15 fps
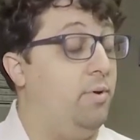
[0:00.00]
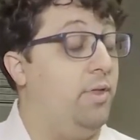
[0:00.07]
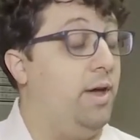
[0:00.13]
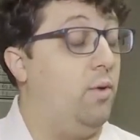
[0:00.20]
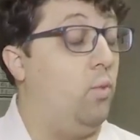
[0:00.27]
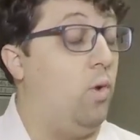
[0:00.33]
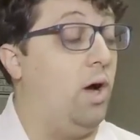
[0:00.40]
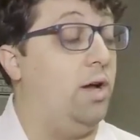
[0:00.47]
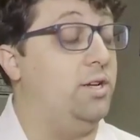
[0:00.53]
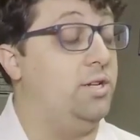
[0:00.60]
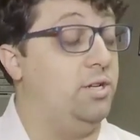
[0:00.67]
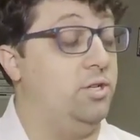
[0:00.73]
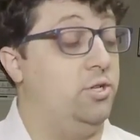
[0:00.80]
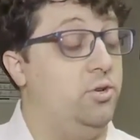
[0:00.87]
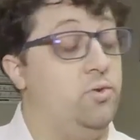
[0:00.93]
that want to
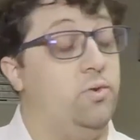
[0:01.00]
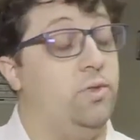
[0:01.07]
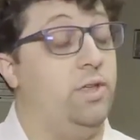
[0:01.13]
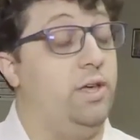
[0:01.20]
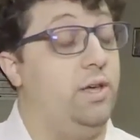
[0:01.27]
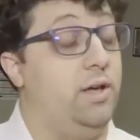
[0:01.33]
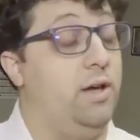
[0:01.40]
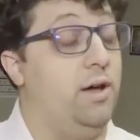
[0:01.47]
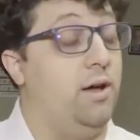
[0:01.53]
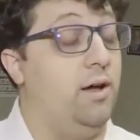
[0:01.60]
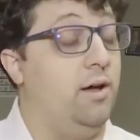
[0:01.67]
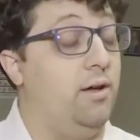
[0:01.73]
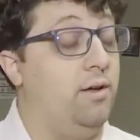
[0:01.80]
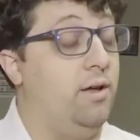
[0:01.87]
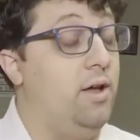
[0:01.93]
mm -hmm. do the
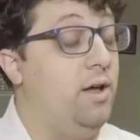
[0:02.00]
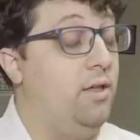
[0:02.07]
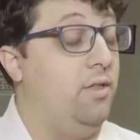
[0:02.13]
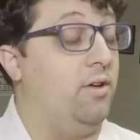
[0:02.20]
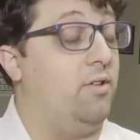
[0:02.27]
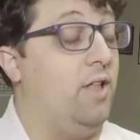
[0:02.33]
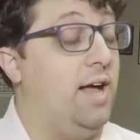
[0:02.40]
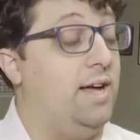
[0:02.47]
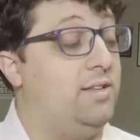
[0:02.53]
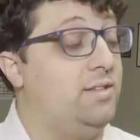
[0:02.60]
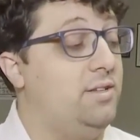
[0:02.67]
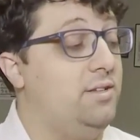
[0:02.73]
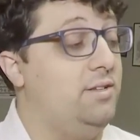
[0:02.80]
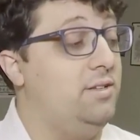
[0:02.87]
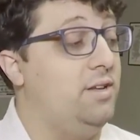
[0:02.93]
uh, the
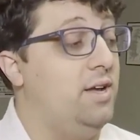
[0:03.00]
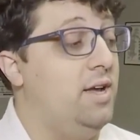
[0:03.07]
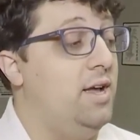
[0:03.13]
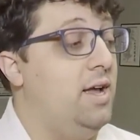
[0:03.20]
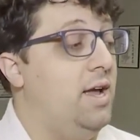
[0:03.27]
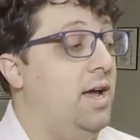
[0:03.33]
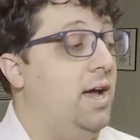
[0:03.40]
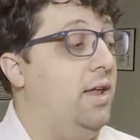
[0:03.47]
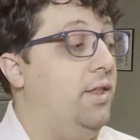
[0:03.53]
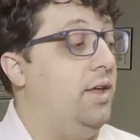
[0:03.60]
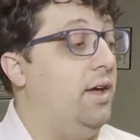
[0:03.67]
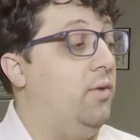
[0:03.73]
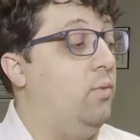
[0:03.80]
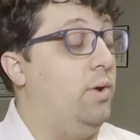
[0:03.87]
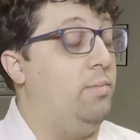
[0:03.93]
classes, and
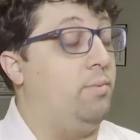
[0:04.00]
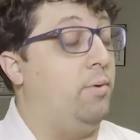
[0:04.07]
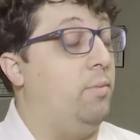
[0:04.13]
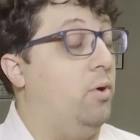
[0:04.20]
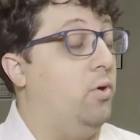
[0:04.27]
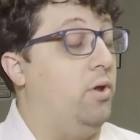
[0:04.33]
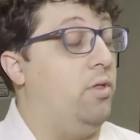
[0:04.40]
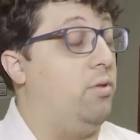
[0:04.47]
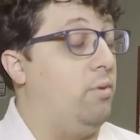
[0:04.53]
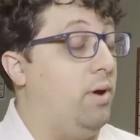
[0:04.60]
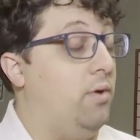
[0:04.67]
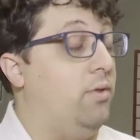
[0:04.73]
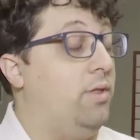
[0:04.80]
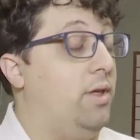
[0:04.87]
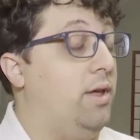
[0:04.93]
then we promote it
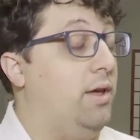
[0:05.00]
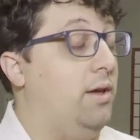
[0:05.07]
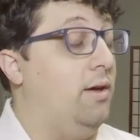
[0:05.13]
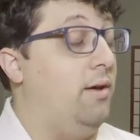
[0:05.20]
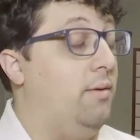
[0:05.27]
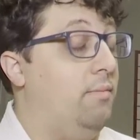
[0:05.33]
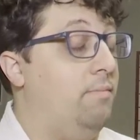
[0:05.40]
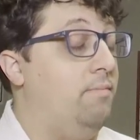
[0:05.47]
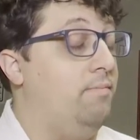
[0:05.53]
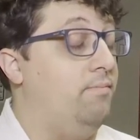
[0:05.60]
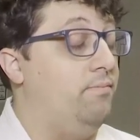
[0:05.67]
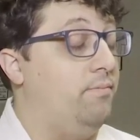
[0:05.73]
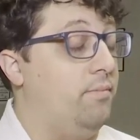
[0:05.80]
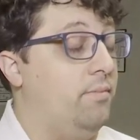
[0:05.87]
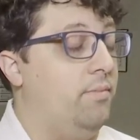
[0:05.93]
throughout the um,
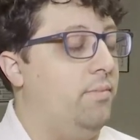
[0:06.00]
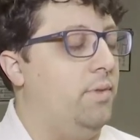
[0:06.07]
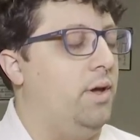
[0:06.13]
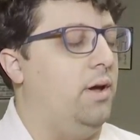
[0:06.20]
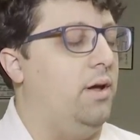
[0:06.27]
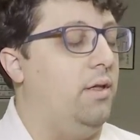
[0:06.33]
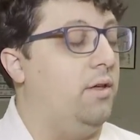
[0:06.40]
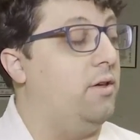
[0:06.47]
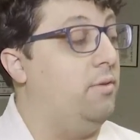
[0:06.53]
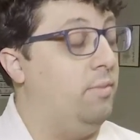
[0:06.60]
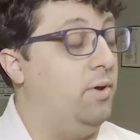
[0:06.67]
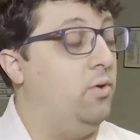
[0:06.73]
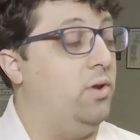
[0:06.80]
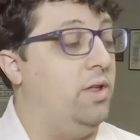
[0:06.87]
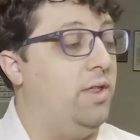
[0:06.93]
uh, the
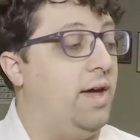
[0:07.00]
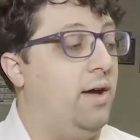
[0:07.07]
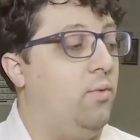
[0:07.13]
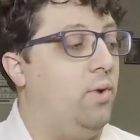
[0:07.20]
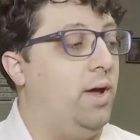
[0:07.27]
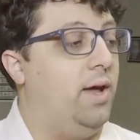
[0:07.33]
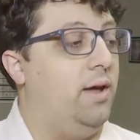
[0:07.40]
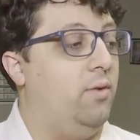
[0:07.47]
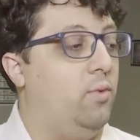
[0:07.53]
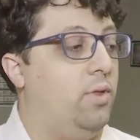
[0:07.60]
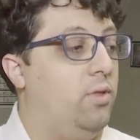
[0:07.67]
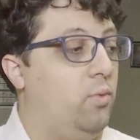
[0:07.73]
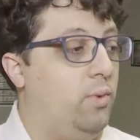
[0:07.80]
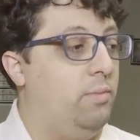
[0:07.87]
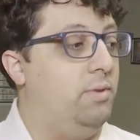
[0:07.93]
community that way, and with
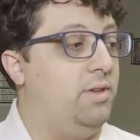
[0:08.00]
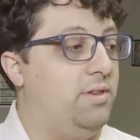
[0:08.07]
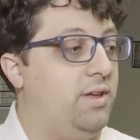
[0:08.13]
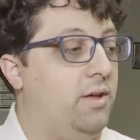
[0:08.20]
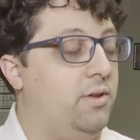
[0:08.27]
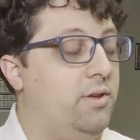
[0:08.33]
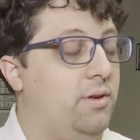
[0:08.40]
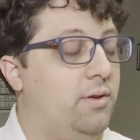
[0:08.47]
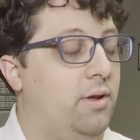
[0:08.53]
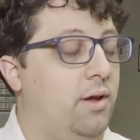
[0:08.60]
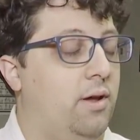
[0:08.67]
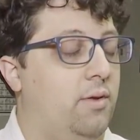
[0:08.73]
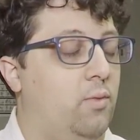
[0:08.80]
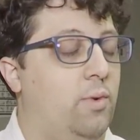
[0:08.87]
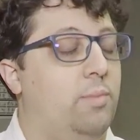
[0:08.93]
the women's Celt
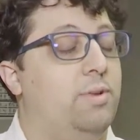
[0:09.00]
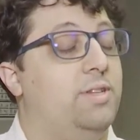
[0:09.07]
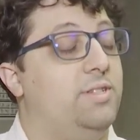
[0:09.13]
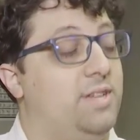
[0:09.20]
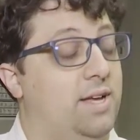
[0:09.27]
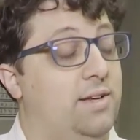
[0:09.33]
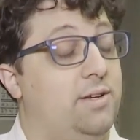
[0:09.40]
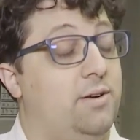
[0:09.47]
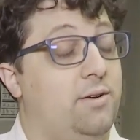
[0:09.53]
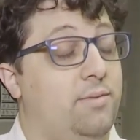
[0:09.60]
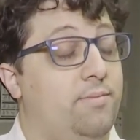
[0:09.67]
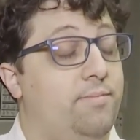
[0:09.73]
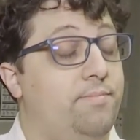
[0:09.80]
uh, women's center.